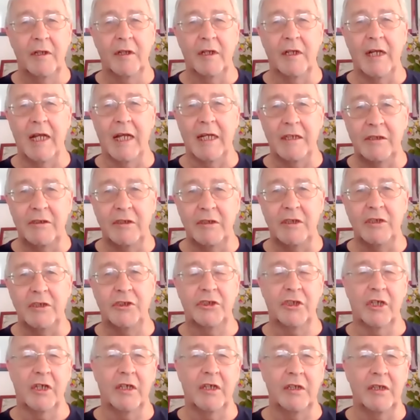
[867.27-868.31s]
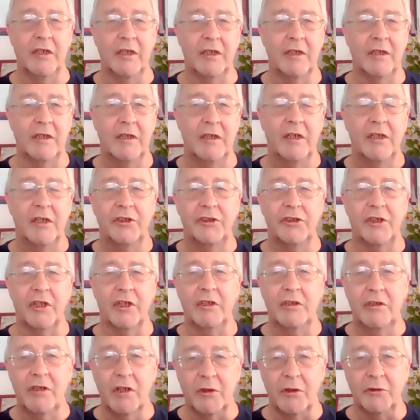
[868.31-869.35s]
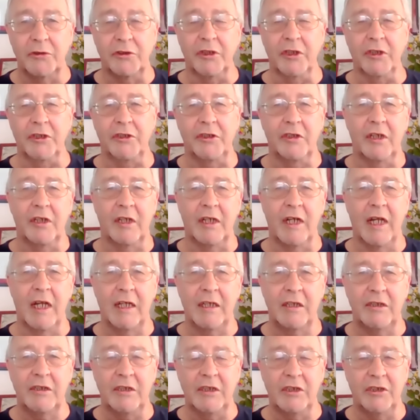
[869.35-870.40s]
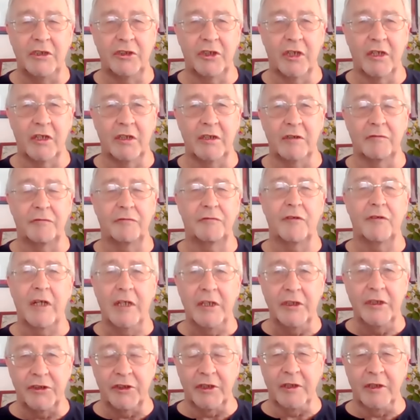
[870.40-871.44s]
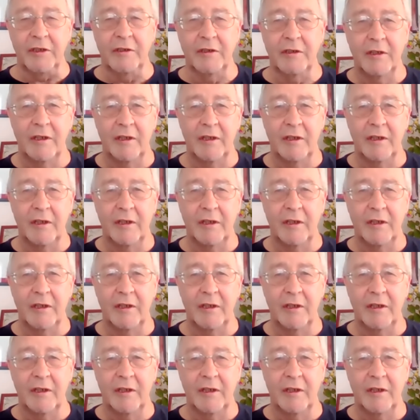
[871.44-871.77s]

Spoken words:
an anti-China psychosis, an anti-China frenzy.